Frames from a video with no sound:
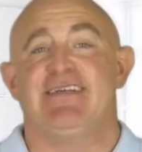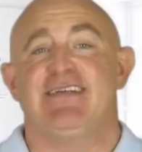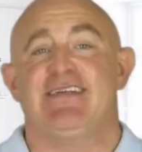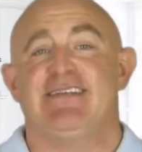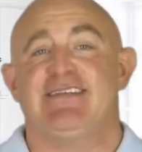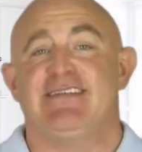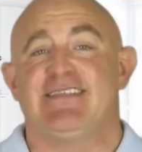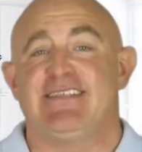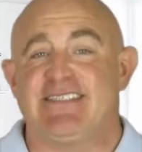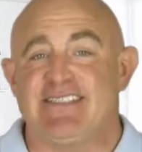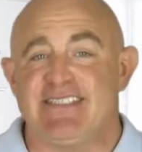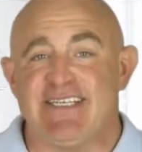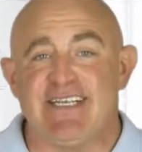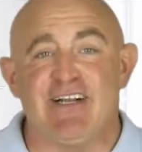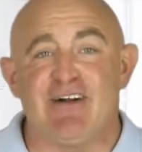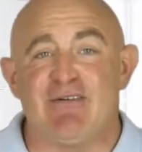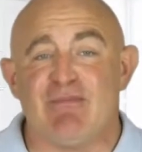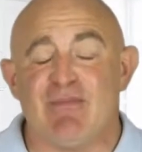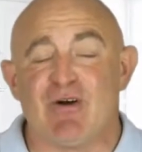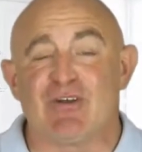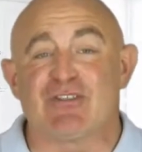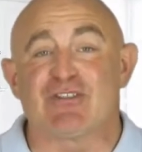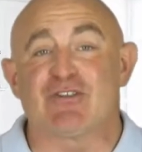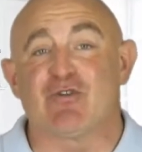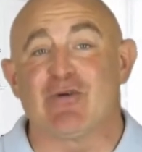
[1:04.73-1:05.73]
The single
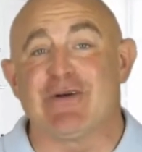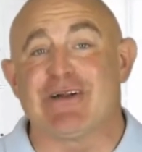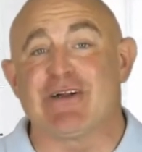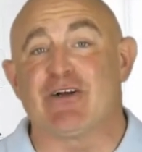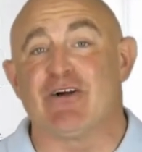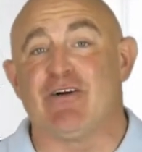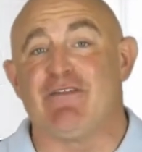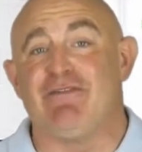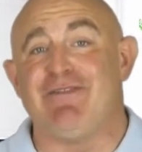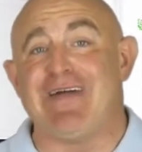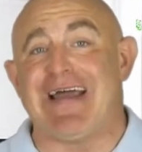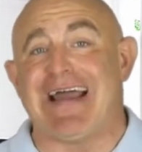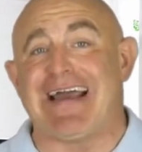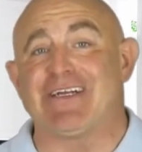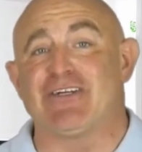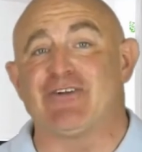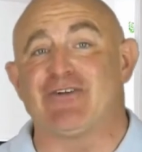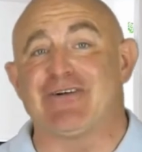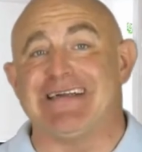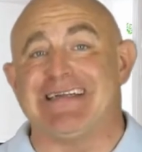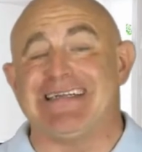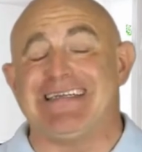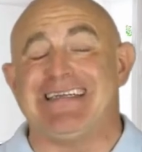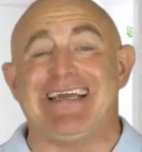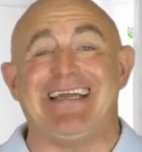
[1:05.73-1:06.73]
most critical factor
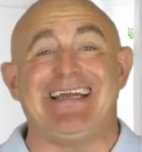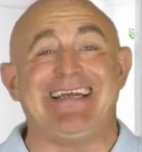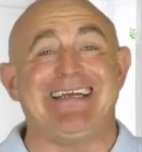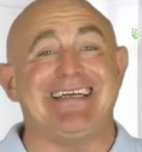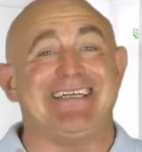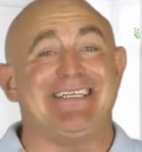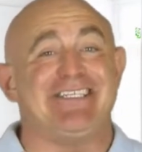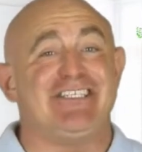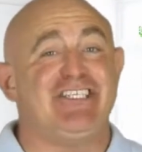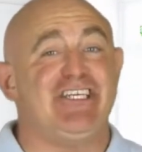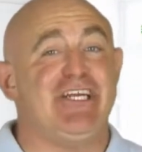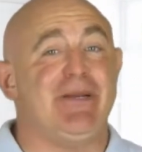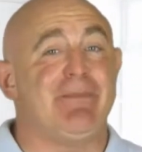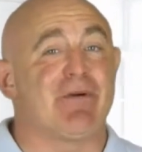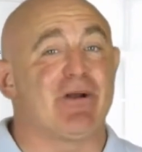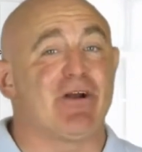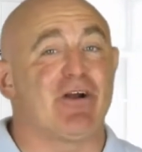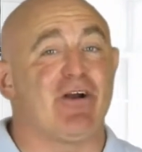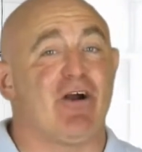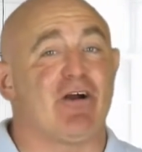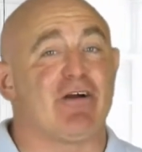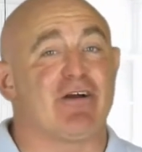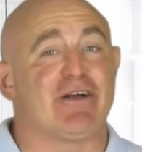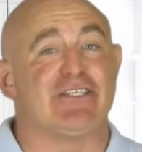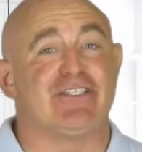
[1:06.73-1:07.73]
in getting a cheaper
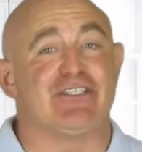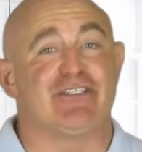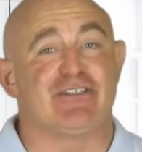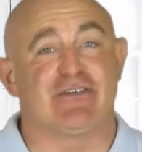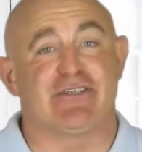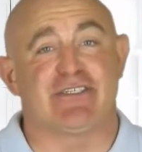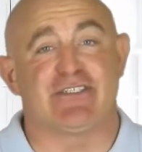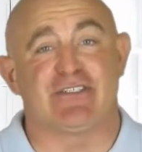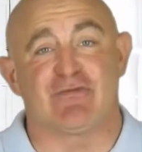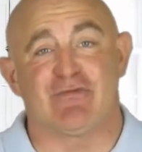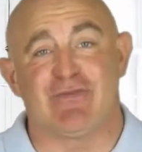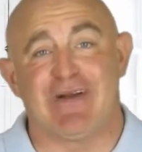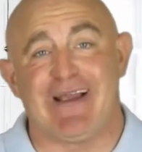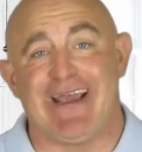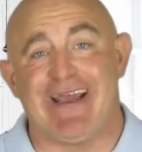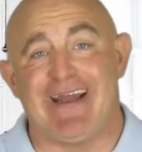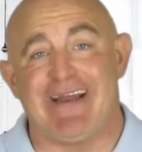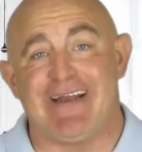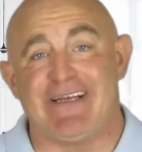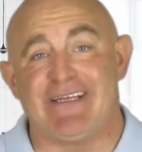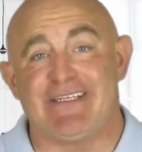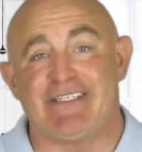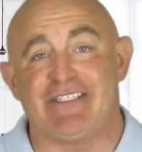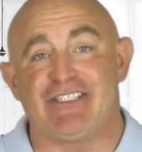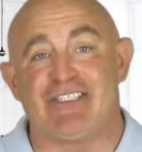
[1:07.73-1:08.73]
car insurance rate
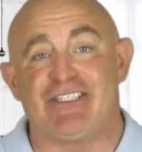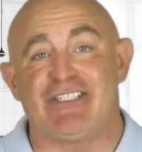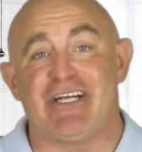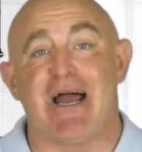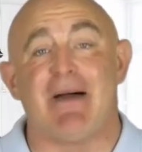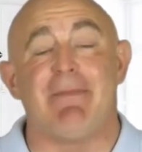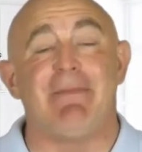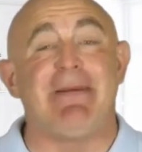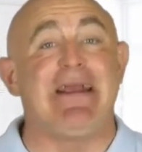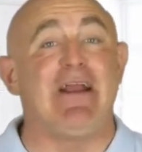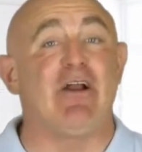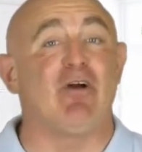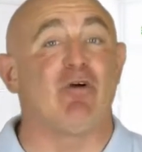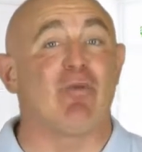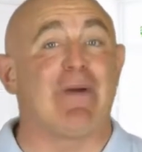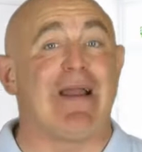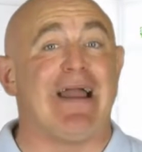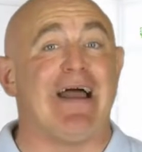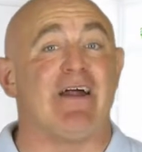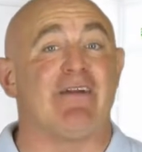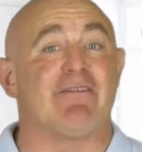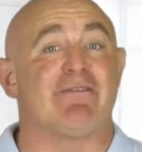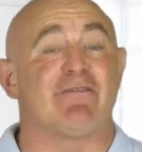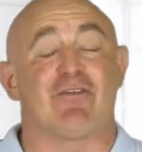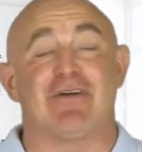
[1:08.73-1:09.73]
is shopping
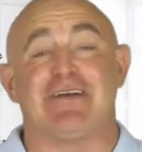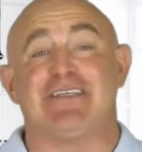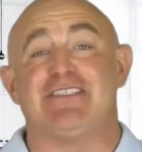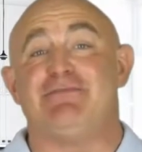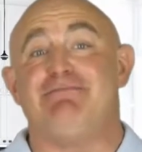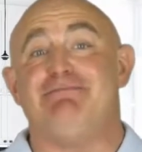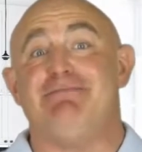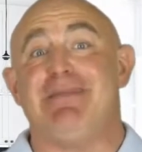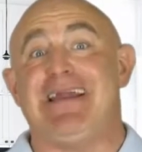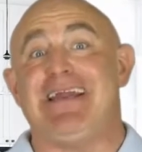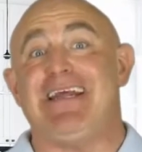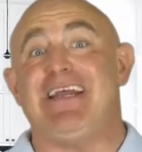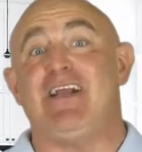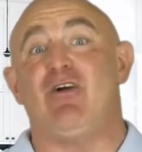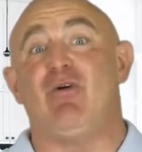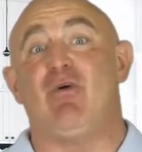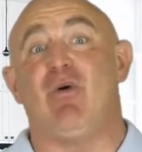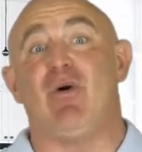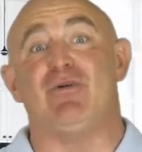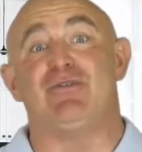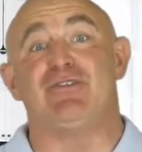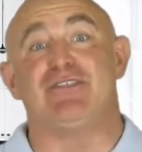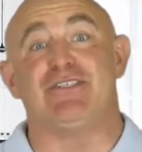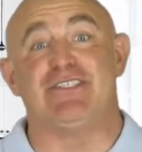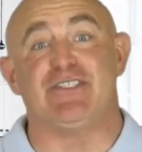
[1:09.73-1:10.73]
around for as many
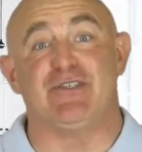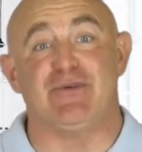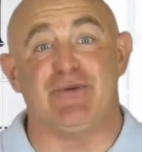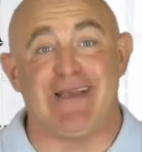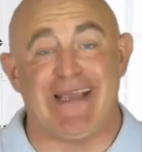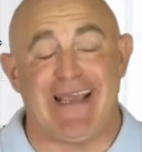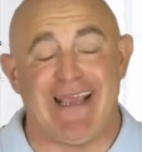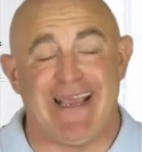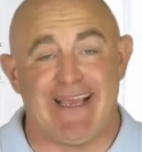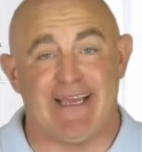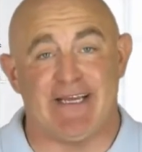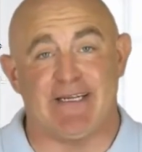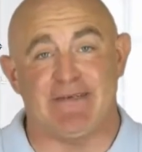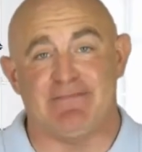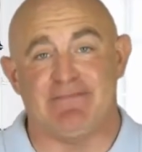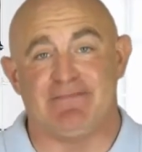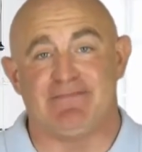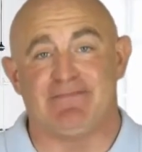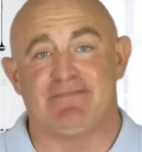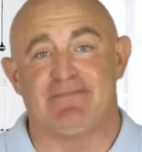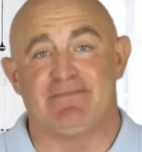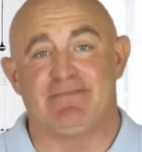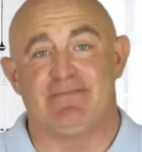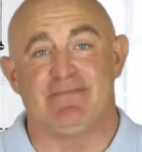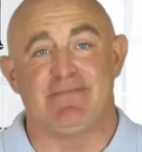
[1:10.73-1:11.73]
quotes as you can.
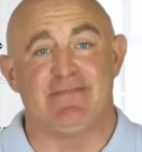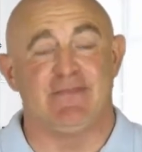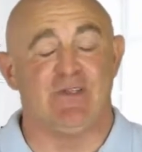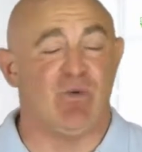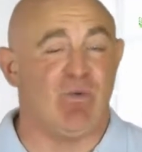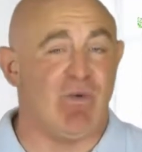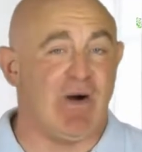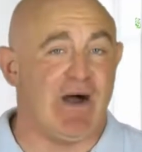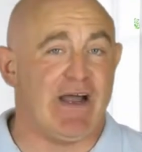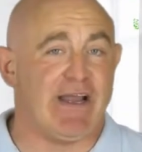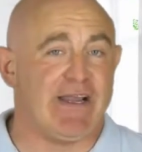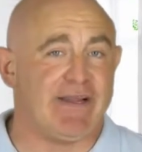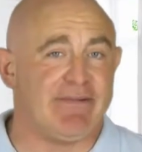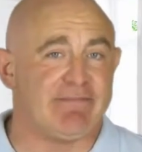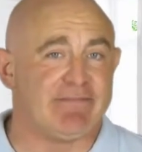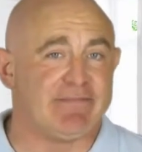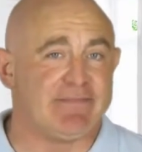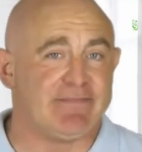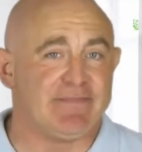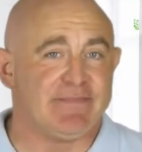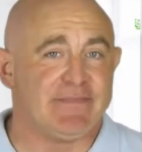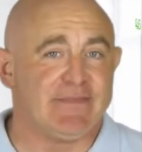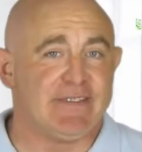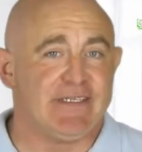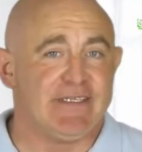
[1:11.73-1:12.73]
Why?
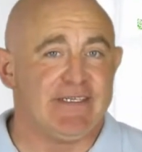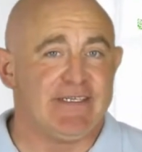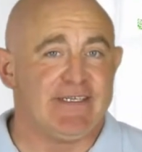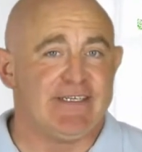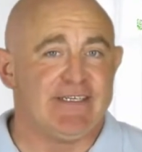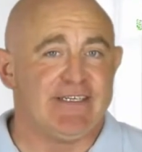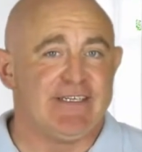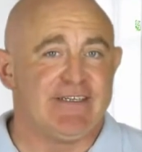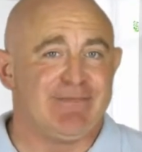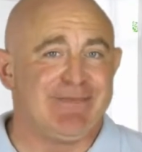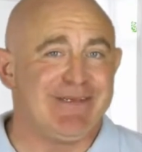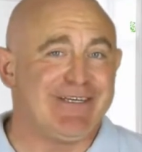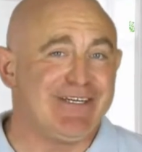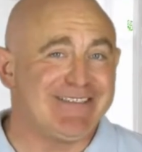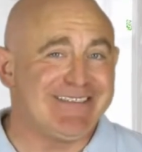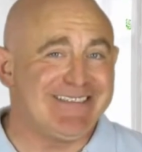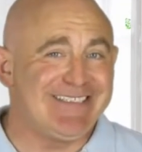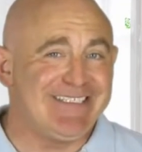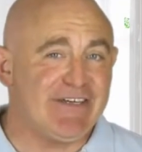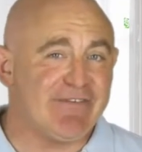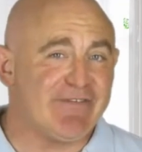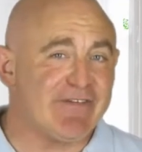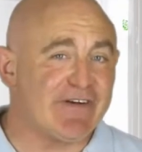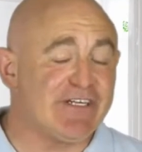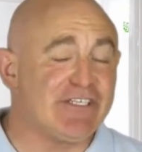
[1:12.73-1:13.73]
Because
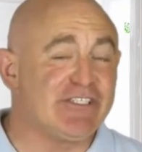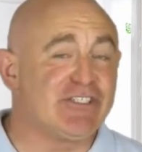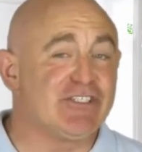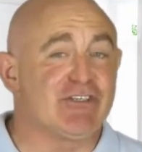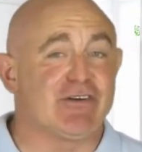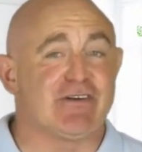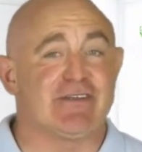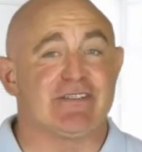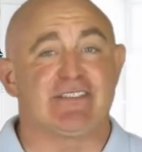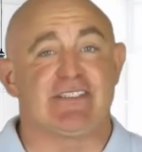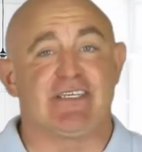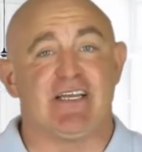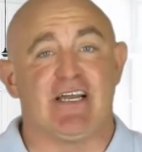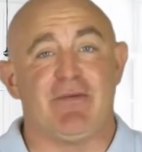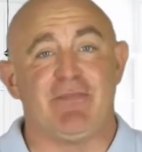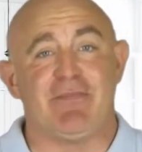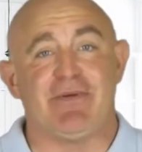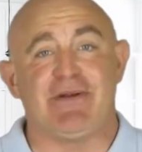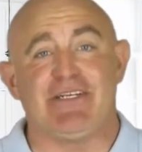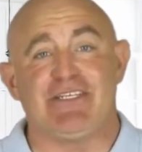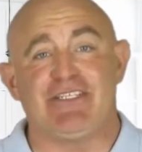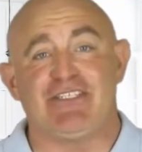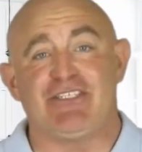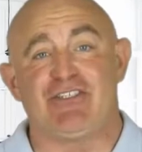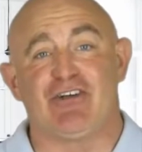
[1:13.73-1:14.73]
different insurance
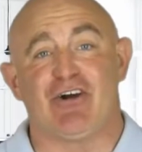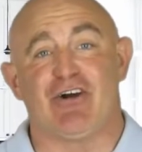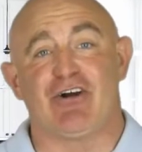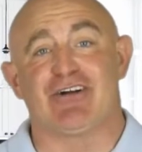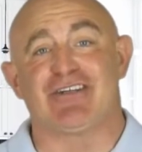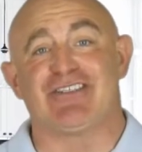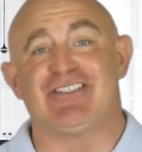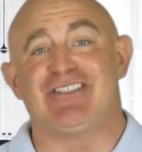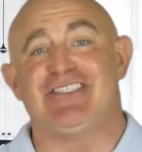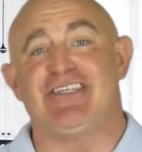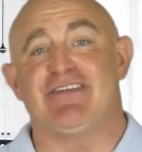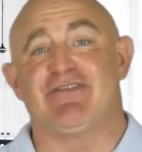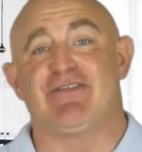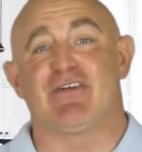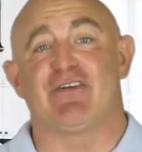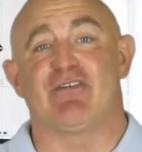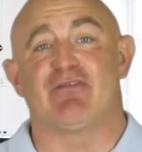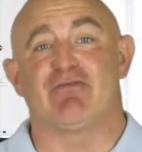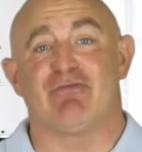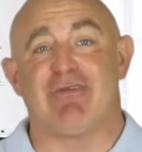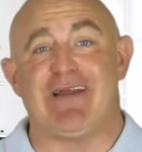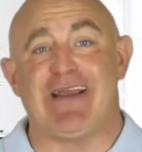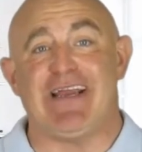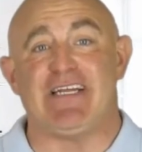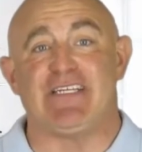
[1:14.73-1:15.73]
companies charge different
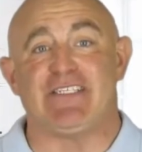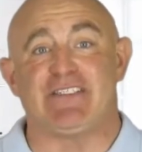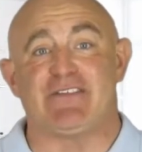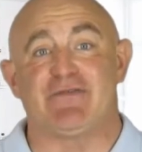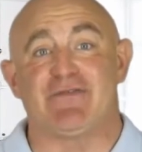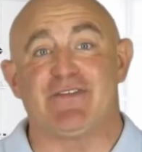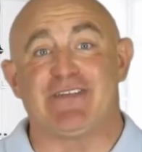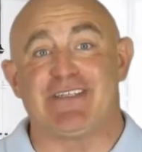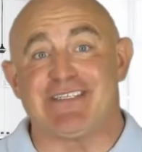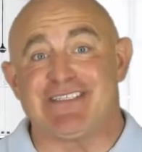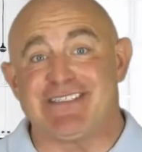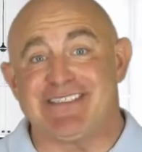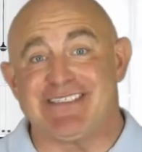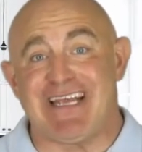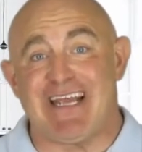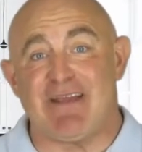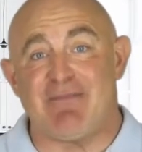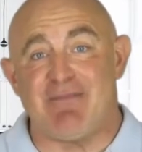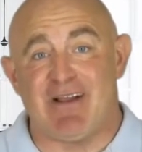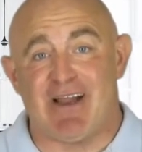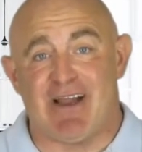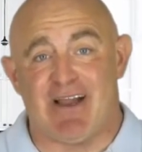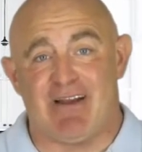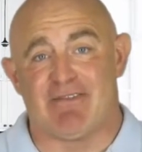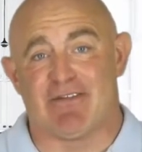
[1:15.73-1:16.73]
rates for the same
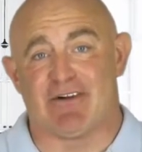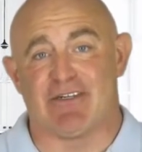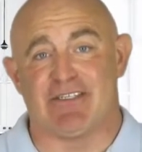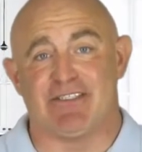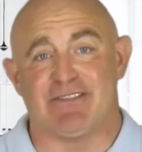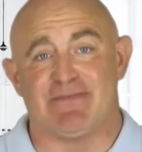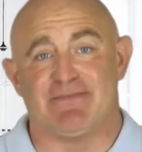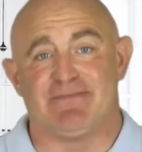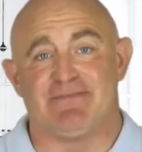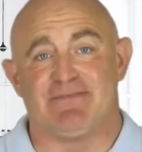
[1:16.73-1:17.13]
coverage.